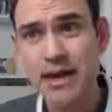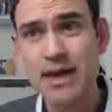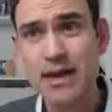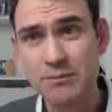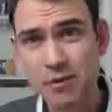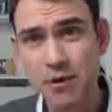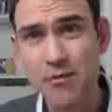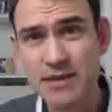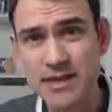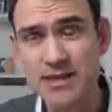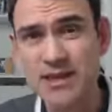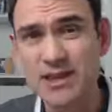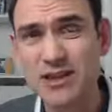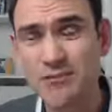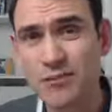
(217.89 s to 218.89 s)
It probably saves
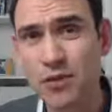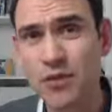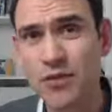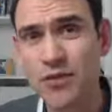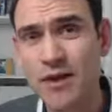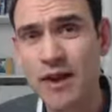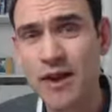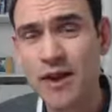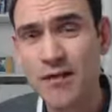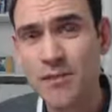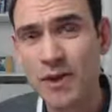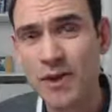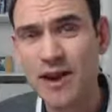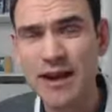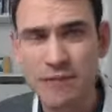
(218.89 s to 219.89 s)
actually more than that,
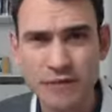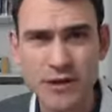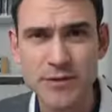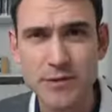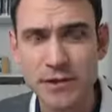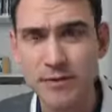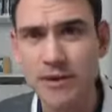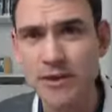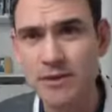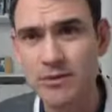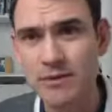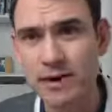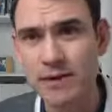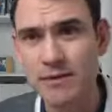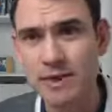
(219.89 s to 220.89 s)
but on average, probably about
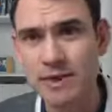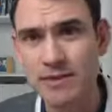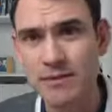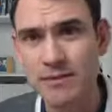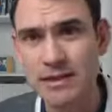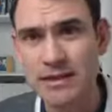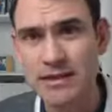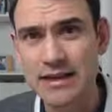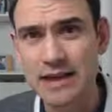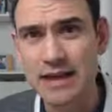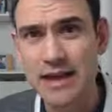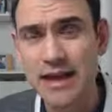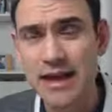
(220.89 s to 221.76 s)
20 minutes a meeting.